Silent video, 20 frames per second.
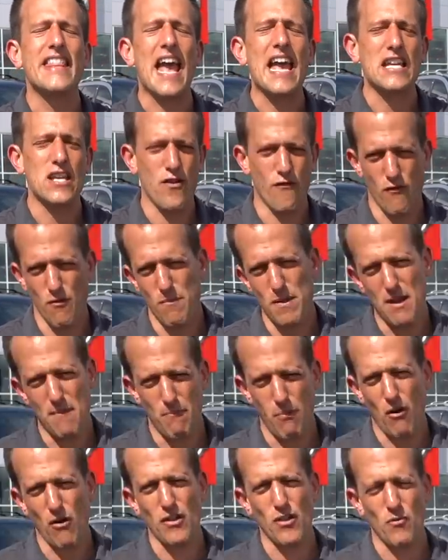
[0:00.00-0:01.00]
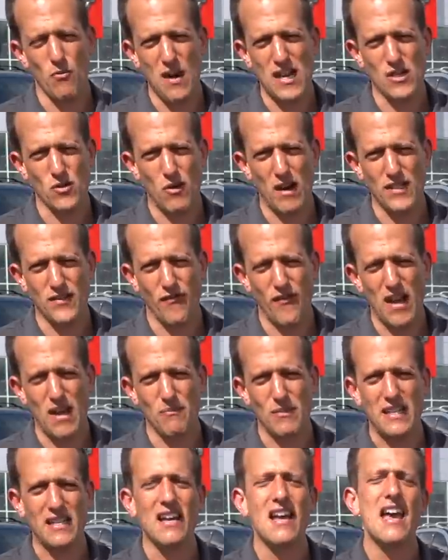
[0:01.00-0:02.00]
thank you for being part of the Raiti's Rides
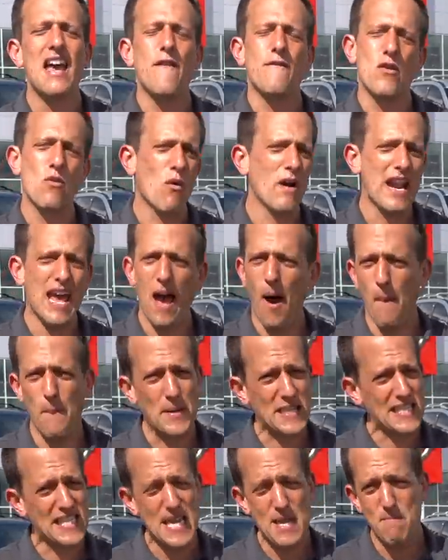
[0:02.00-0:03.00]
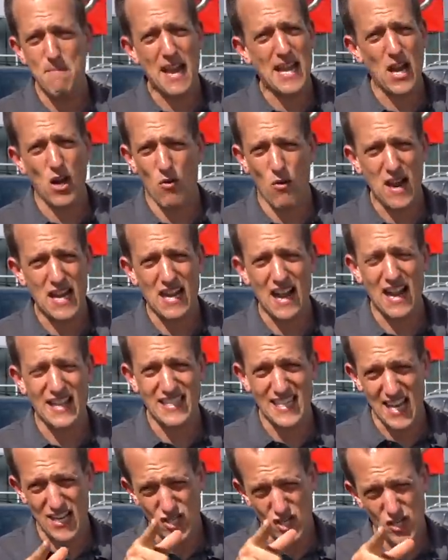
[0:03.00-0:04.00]
family. If you want to help us keep making great
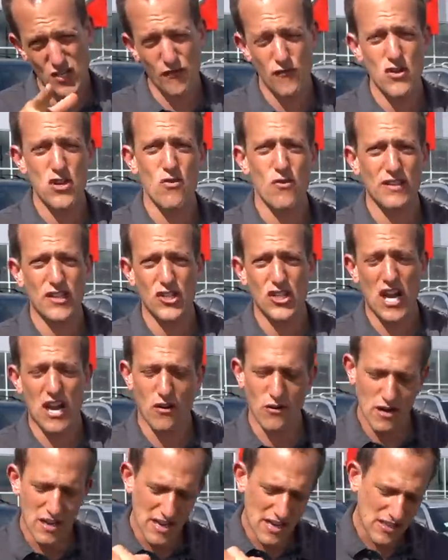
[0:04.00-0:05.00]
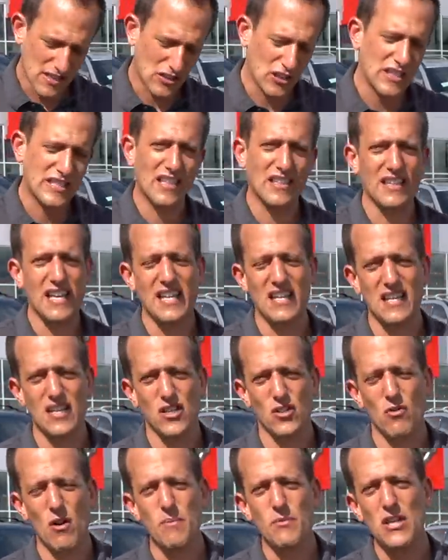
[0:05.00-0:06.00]
content just for you on the channel, click the link in the
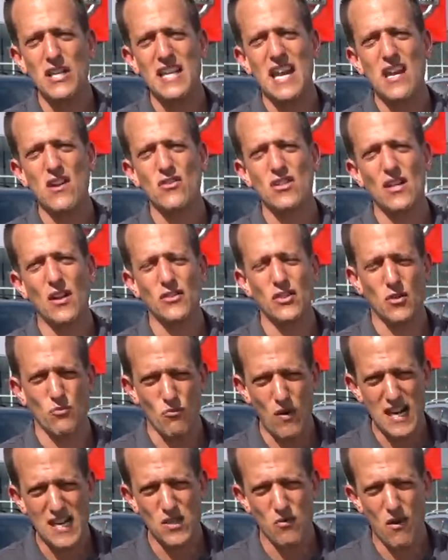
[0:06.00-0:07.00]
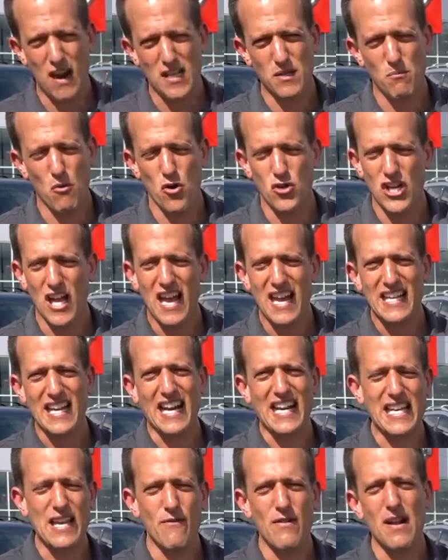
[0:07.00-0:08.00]
description, get yourself some Raiti's Rides merch.
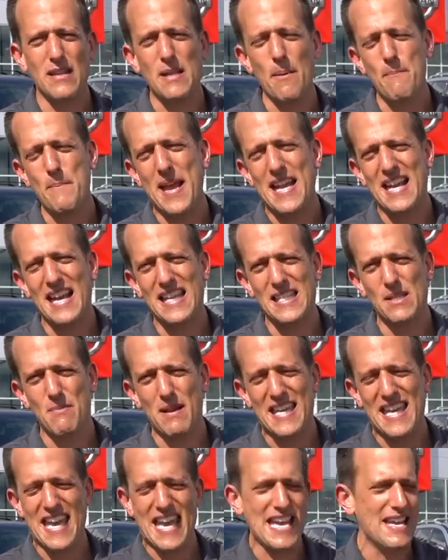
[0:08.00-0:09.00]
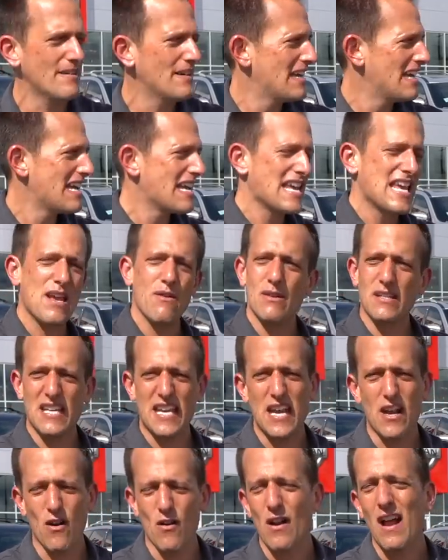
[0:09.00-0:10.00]
Got to give it up to Big Guns McGee. He was
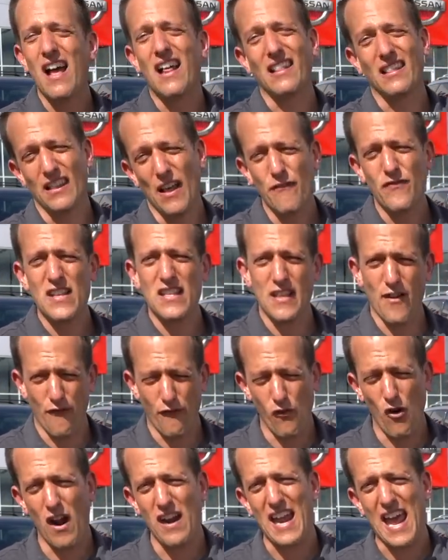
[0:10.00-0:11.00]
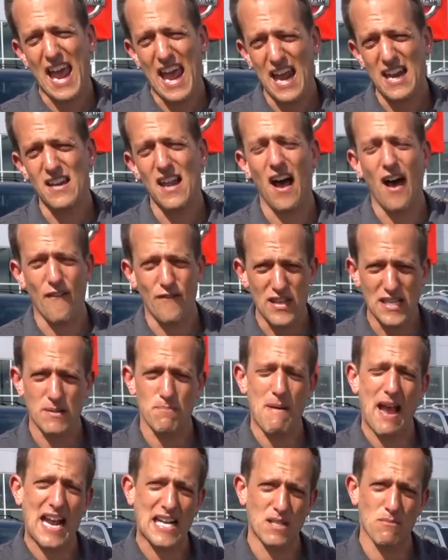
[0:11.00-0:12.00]
here lifting the front end of this
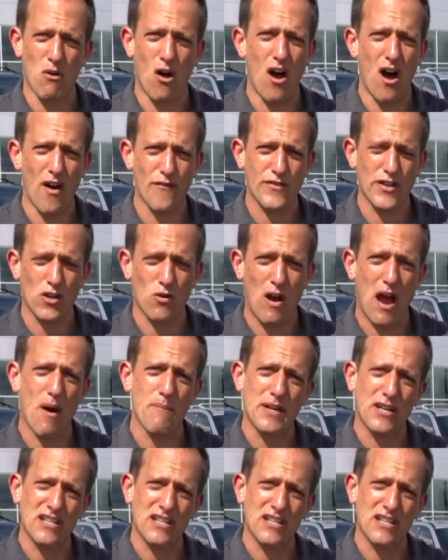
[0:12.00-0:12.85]
Maxima off the ground